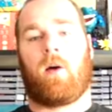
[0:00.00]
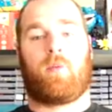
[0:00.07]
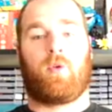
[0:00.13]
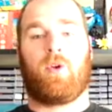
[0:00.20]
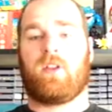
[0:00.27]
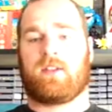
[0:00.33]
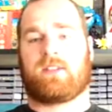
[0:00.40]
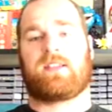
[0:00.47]
I'm
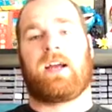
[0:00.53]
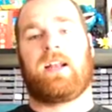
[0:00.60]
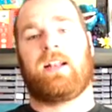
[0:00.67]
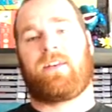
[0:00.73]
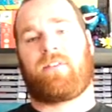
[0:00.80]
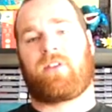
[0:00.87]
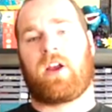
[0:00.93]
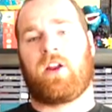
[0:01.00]
real
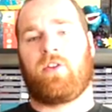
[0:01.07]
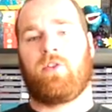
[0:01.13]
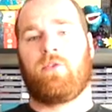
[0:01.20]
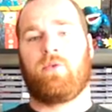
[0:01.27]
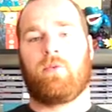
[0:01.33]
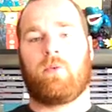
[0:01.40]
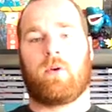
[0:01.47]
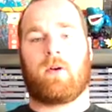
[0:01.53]
excited. I've got a
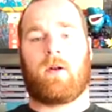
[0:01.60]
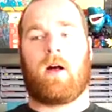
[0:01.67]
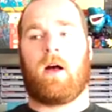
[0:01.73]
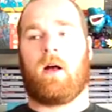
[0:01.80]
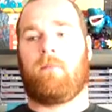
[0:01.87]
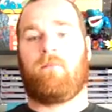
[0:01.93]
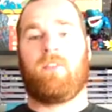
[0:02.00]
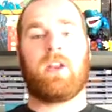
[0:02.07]
new
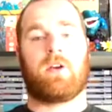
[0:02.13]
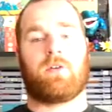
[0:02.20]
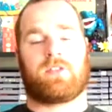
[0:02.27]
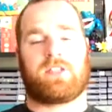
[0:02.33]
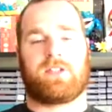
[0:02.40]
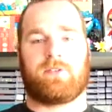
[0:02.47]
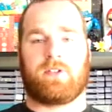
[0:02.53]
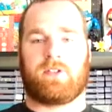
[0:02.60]
video
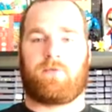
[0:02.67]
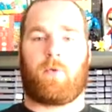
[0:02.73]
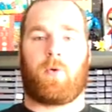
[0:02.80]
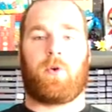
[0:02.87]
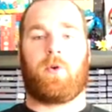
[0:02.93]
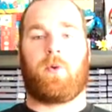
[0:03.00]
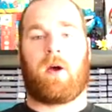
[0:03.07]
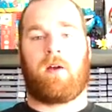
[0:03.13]
series
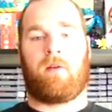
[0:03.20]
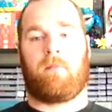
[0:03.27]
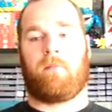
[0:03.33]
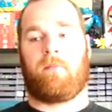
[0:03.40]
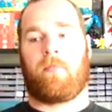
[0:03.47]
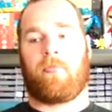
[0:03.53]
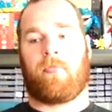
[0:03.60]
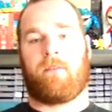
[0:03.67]
for you. I'm
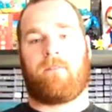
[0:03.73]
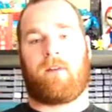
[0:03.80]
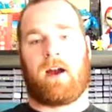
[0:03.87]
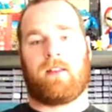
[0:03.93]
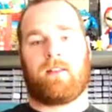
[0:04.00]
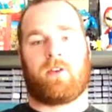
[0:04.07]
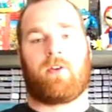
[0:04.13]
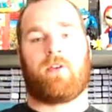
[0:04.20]

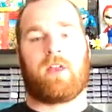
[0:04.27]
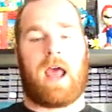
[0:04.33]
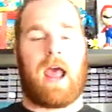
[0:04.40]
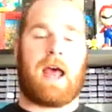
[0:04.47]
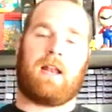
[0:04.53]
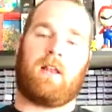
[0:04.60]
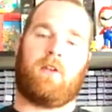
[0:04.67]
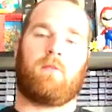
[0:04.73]
finally going to
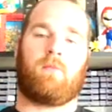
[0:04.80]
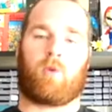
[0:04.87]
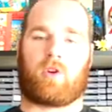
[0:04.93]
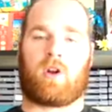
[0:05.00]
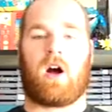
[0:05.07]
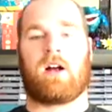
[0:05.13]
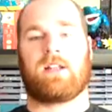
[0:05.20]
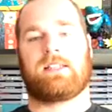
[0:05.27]
add a little more
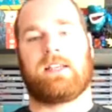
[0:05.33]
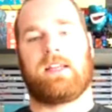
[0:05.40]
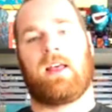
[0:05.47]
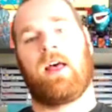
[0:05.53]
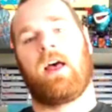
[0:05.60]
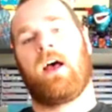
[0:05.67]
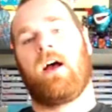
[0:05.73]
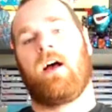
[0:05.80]

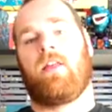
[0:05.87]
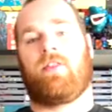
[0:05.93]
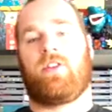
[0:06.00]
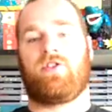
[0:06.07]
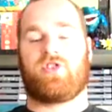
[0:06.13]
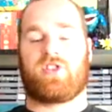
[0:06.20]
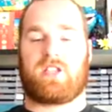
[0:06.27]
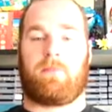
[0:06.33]
content
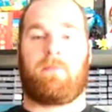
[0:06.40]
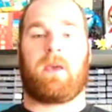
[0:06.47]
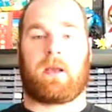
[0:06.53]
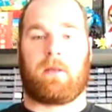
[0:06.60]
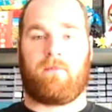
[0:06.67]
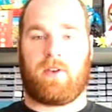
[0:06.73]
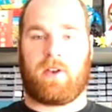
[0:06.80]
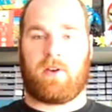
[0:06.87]
than just a
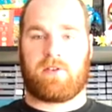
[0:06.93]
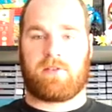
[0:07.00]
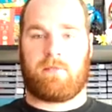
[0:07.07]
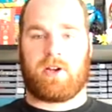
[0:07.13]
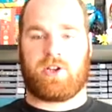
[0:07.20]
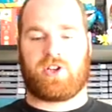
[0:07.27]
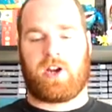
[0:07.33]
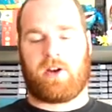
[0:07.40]
pickup video to
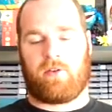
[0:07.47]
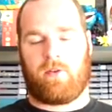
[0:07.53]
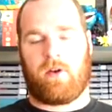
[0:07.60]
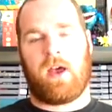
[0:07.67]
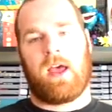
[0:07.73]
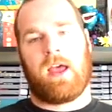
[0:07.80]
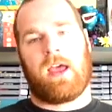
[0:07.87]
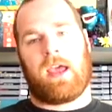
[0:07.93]
my channel.
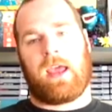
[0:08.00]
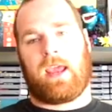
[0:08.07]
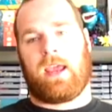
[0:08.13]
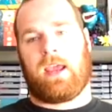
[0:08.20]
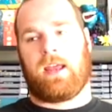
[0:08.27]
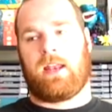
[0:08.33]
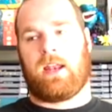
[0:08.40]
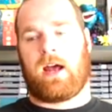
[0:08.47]

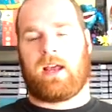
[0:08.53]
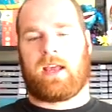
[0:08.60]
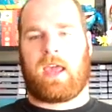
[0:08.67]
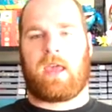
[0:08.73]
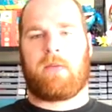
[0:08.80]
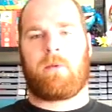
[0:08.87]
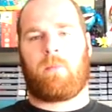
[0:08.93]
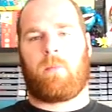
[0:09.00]
And I
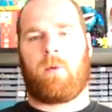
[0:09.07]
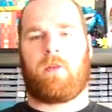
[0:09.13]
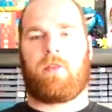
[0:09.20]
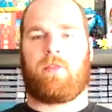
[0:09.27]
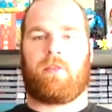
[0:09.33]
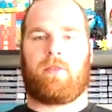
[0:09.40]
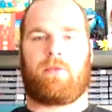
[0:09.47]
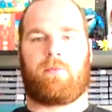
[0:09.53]
came up with
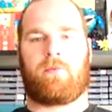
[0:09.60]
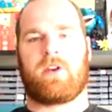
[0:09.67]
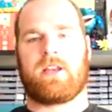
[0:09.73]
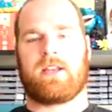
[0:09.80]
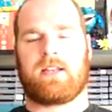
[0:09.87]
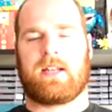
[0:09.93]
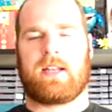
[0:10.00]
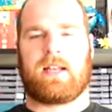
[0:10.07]

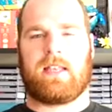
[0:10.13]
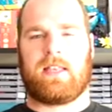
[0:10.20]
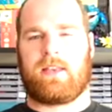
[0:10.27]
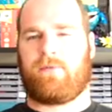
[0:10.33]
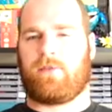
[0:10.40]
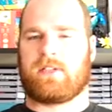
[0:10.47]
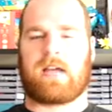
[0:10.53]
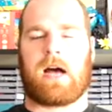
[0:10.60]
3
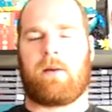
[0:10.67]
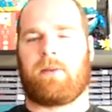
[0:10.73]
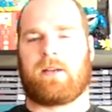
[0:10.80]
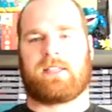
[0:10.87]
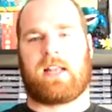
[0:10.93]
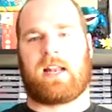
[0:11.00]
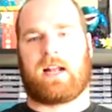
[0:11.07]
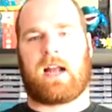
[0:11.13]
different
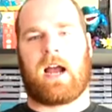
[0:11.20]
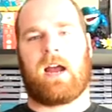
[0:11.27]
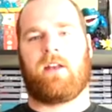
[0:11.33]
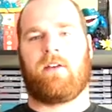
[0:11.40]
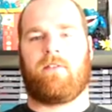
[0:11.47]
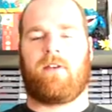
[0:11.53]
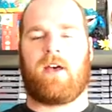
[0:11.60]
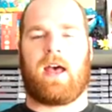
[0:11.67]
topics that I
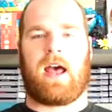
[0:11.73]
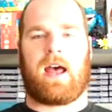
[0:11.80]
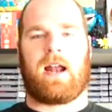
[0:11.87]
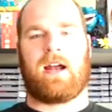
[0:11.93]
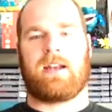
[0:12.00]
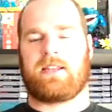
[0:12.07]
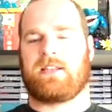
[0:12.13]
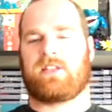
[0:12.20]
kind of
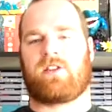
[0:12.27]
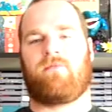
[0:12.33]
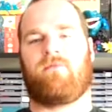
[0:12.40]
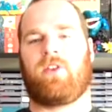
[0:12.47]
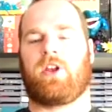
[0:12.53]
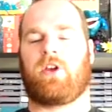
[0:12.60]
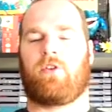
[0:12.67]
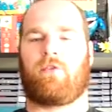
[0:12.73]
had ideas on
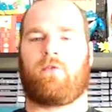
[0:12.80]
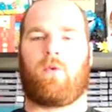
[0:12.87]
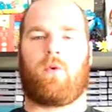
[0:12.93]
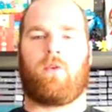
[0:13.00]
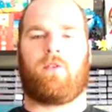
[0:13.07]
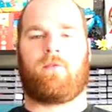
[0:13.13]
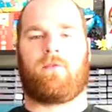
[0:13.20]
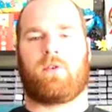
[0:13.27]
videos
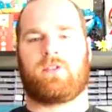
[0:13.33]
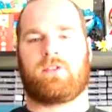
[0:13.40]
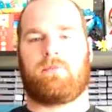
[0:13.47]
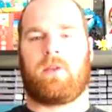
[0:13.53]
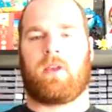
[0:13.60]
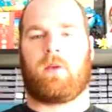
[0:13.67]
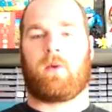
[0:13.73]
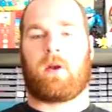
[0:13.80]
for. The
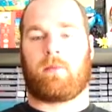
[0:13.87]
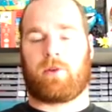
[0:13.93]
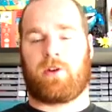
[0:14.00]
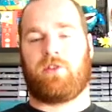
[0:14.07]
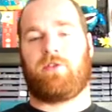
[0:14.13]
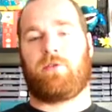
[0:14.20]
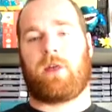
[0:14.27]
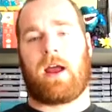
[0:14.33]
first being what I'm
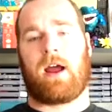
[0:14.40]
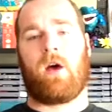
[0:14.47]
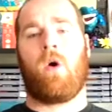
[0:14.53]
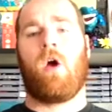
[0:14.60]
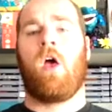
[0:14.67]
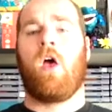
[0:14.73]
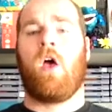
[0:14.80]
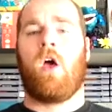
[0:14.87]
going to do now,
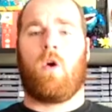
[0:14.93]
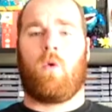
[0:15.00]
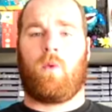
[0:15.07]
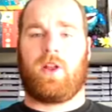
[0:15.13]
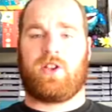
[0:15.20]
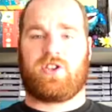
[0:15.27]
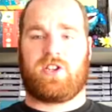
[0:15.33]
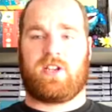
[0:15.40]

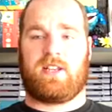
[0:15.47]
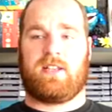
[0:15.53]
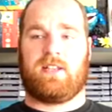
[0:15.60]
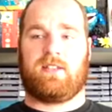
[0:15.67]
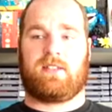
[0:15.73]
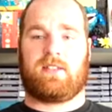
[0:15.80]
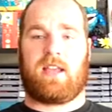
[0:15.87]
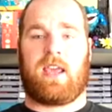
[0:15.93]
which
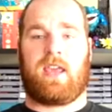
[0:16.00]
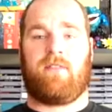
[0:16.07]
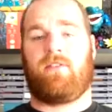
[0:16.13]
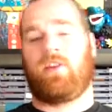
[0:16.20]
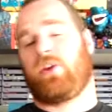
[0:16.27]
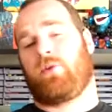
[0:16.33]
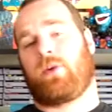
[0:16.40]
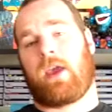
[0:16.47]
is a
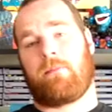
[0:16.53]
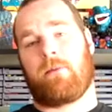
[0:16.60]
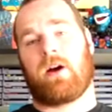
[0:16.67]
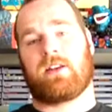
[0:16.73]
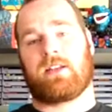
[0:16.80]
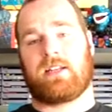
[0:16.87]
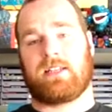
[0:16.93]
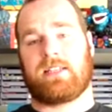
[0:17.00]
video game
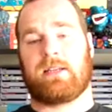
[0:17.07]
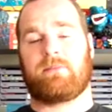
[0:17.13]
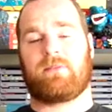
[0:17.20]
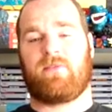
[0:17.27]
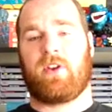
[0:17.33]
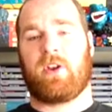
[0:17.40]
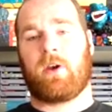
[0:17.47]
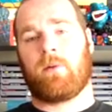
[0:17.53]
hunting
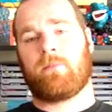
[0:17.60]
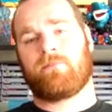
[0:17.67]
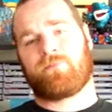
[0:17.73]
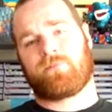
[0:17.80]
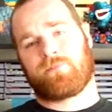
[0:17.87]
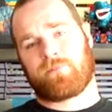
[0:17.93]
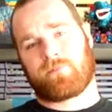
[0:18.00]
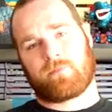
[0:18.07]
tips video.
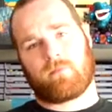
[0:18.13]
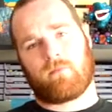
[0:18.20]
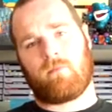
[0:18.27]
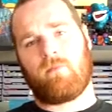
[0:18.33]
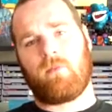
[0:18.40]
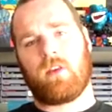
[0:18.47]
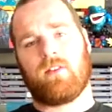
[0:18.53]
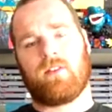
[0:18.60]

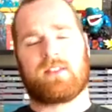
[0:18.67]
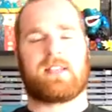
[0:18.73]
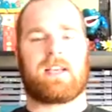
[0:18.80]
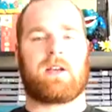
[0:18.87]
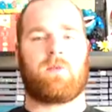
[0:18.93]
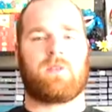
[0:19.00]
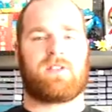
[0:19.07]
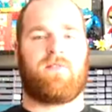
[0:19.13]
The
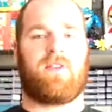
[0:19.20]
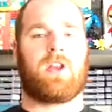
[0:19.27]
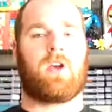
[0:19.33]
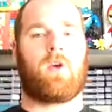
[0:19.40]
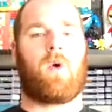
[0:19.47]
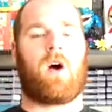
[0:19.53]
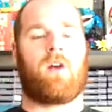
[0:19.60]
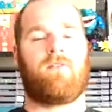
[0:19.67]
second was a
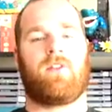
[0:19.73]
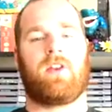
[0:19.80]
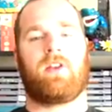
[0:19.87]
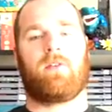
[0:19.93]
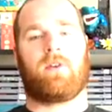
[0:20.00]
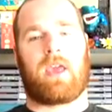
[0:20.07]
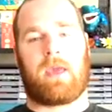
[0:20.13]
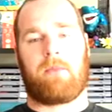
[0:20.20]
video on
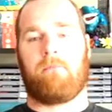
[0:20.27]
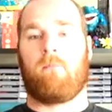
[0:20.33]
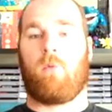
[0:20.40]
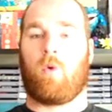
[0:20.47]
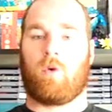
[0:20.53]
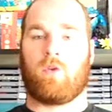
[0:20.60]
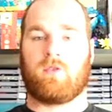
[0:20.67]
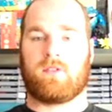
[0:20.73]
video game
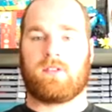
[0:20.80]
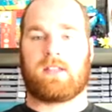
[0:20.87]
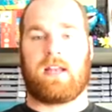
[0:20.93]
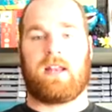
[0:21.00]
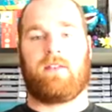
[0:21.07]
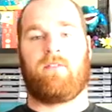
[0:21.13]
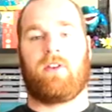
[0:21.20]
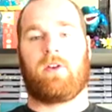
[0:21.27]
morals
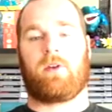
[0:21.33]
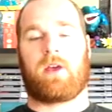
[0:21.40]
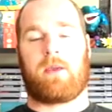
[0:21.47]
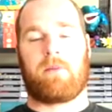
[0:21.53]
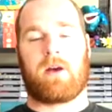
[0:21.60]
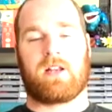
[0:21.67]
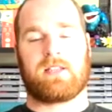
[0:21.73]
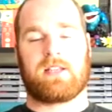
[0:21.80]
and video
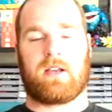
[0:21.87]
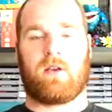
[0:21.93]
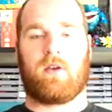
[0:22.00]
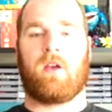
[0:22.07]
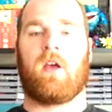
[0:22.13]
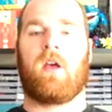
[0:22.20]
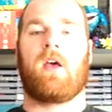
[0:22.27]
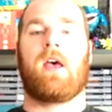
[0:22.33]
game hunting.
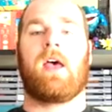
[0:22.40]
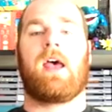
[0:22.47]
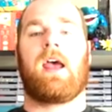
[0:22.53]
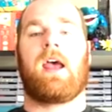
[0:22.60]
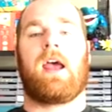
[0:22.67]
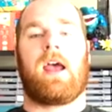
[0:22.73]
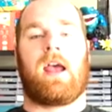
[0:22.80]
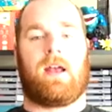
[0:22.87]

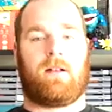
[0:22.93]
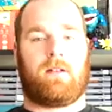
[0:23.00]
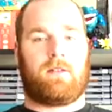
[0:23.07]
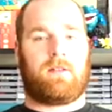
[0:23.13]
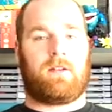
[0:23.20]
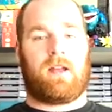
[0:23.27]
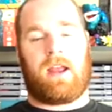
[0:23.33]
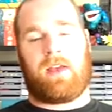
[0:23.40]

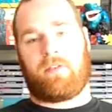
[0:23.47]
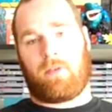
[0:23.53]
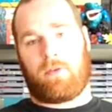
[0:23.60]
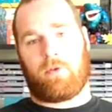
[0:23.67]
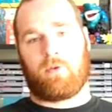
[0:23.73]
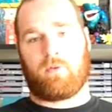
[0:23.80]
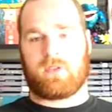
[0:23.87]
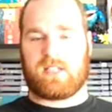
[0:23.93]
And the
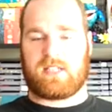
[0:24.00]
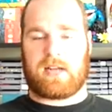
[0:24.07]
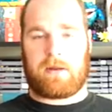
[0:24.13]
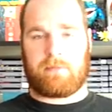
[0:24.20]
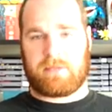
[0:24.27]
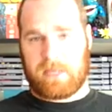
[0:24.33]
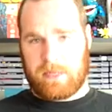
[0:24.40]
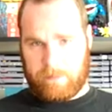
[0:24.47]
third was a
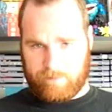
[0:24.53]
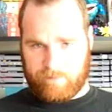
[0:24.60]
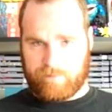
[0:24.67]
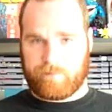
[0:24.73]
top 10.